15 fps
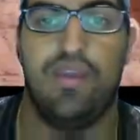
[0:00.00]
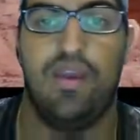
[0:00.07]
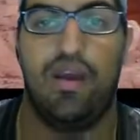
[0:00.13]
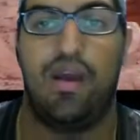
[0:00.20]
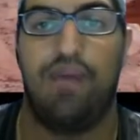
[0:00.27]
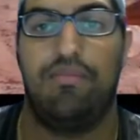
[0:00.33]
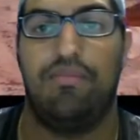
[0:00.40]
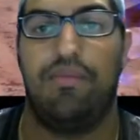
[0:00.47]

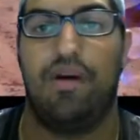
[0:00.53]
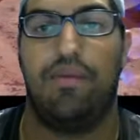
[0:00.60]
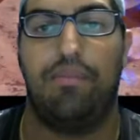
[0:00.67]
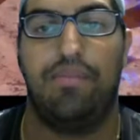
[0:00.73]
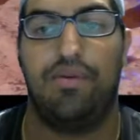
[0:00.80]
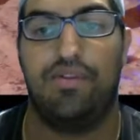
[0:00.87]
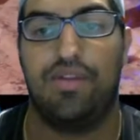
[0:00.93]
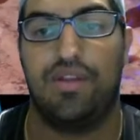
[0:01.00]
I'm not
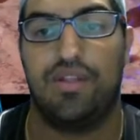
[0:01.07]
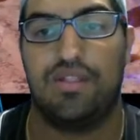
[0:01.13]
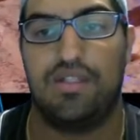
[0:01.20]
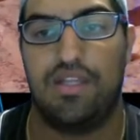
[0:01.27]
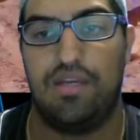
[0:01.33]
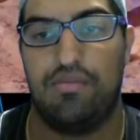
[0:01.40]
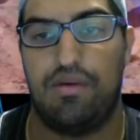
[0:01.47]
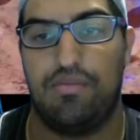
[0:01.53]
building this
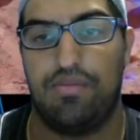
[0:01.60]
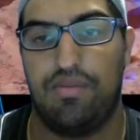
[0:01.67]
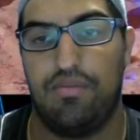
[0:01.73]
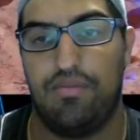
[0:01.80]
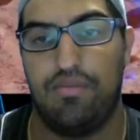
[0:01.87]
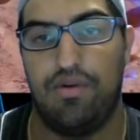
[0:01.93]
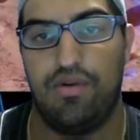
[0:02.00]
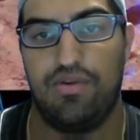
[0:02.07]
team up the
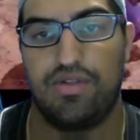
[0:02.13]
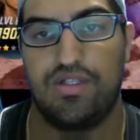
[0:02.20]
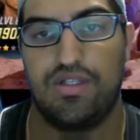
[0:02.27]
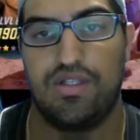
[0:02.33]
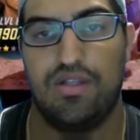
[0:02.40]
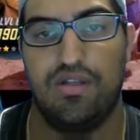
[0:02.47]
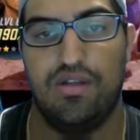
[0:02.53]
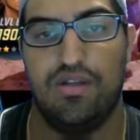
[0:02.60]
most,
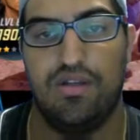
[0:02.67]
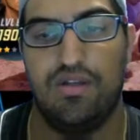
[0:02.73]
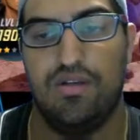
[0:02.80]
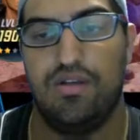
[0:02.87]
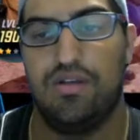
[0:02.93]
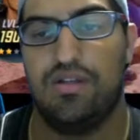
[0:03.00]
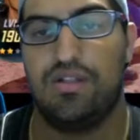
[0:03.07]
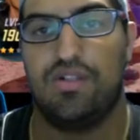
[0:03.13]

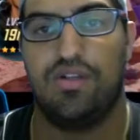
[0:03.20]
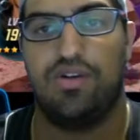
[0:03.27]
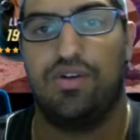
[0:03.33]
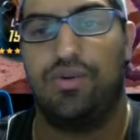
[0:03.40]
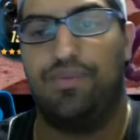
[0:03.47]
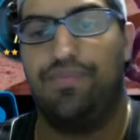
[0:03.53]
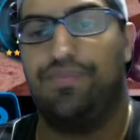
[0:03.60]
so